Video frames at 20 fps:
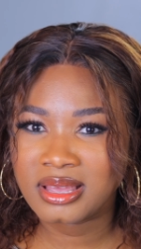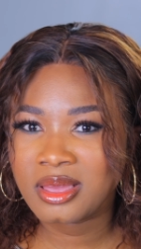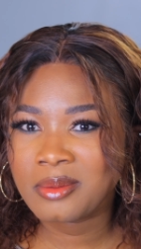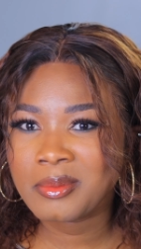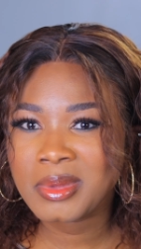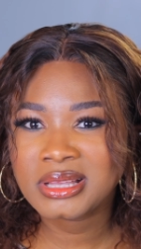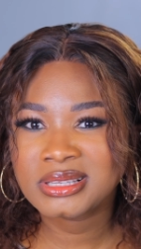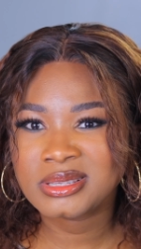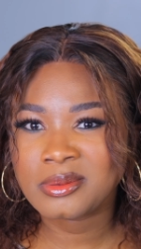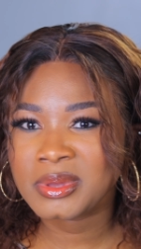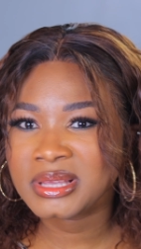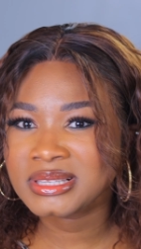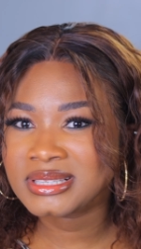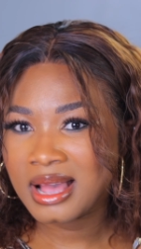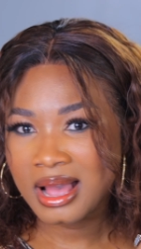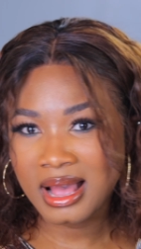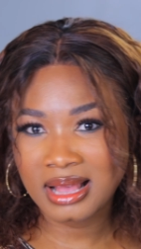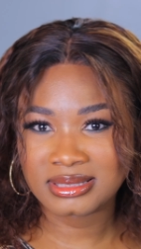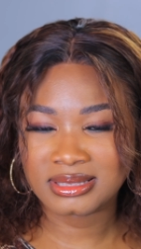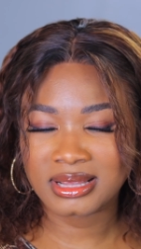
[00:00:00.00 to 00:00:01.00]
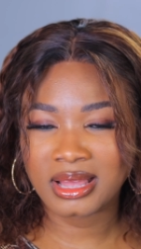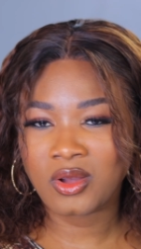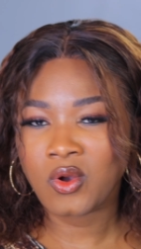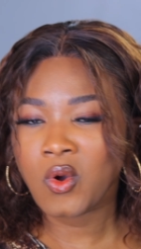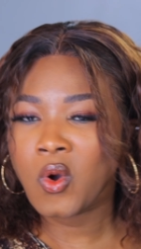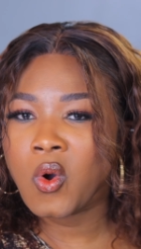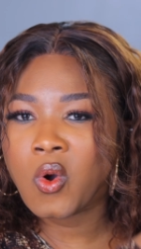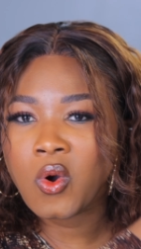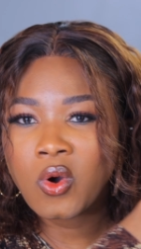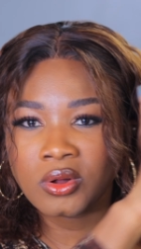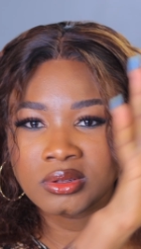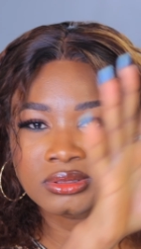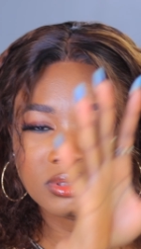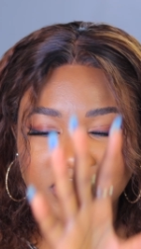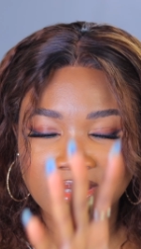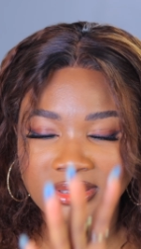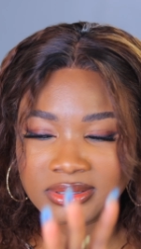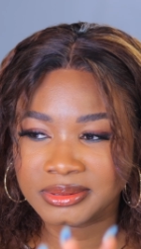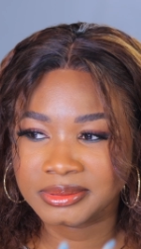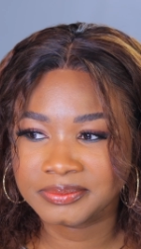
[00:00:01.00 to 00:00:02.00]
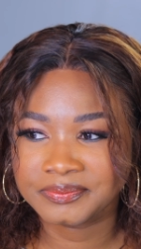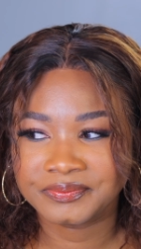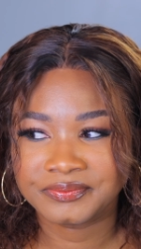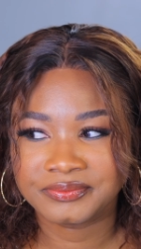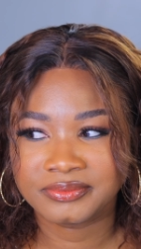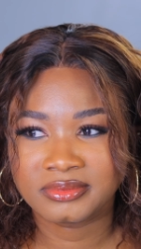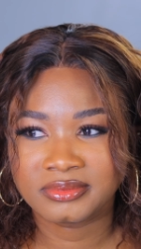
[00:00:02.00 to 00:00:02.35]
Yemeksepeti has like all the